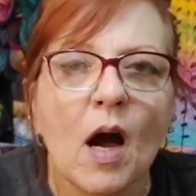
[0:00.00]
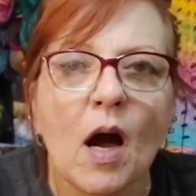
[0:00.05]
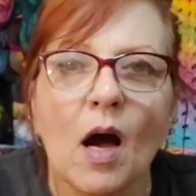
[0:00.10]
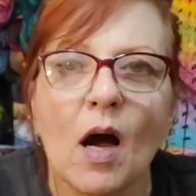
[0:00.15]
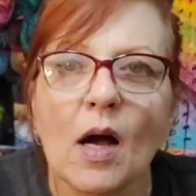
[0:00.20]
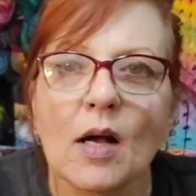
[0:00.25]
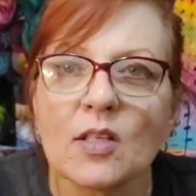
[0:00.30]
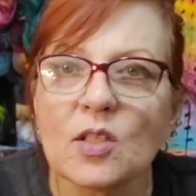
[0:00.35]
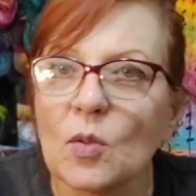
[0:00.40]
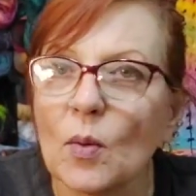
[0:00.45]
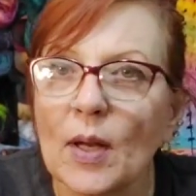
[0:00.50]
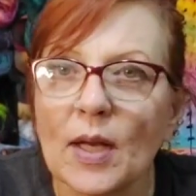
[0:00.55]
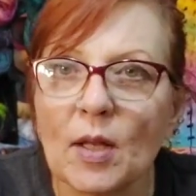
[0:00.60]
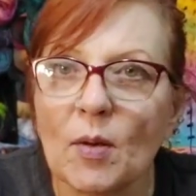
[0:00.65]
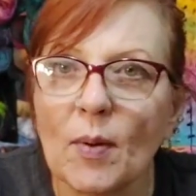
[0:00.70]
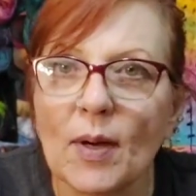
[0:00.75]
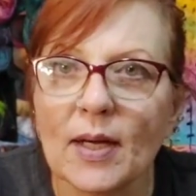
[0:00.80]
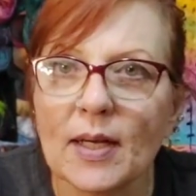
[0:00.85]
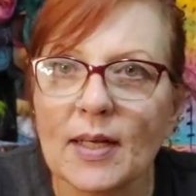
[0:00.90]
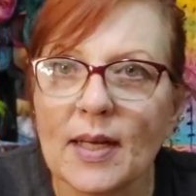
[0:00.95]
uh, so
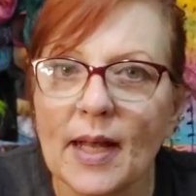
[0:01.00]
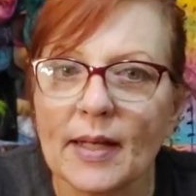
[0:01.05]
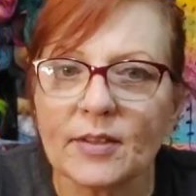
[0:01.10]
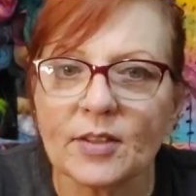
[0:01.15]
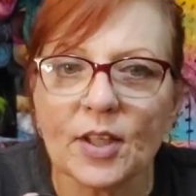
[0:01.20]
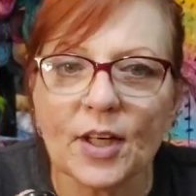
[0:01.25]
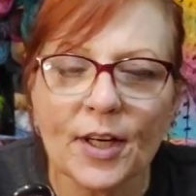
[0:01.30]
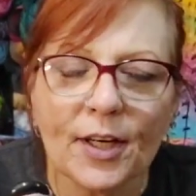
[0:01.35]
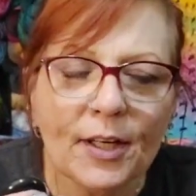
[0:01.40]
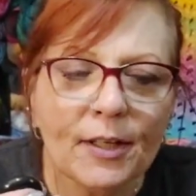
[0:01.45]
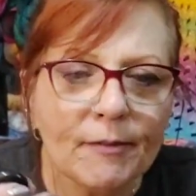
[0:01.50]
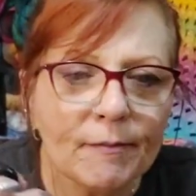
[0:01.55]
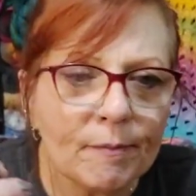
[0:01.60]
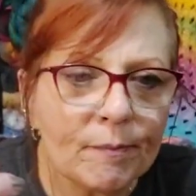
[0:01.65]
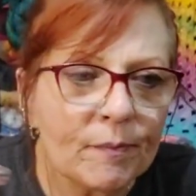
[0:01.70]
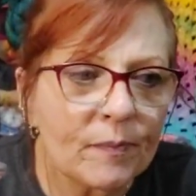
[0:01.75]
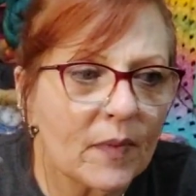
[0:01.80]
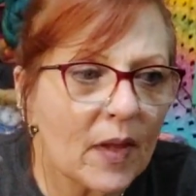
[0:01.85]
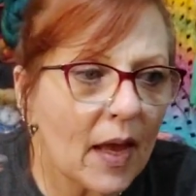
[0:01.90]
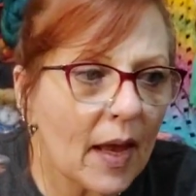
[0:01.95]
anyone can enter.
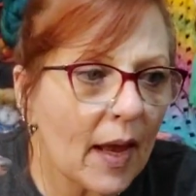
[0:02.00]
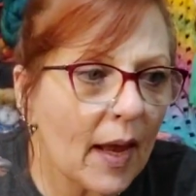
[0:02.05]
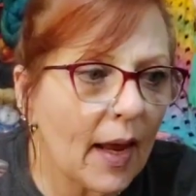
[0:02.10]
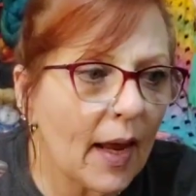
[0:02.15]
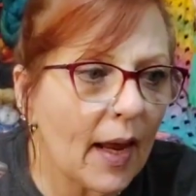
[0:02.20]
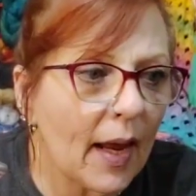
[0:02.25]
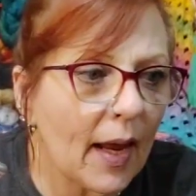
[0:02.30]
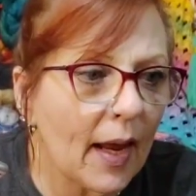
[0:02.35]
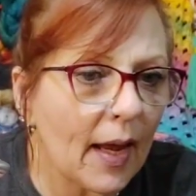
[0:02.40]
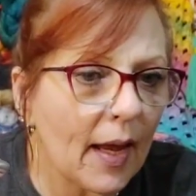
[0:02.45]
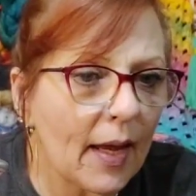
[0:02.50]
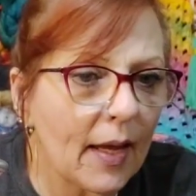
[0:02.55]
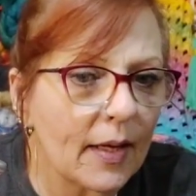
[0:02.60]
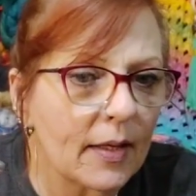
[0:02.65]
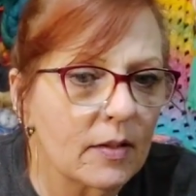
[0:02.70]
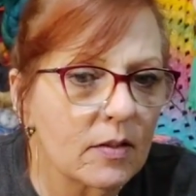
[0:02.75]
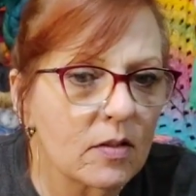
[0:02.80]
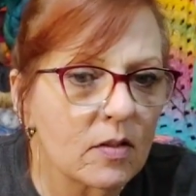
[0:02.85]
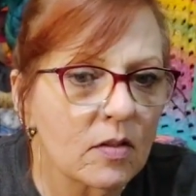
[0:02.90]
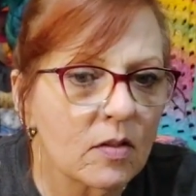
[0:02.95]

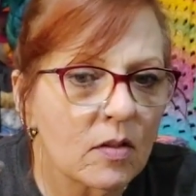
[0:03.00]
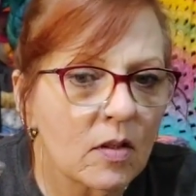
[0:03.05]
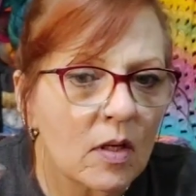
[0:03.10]
And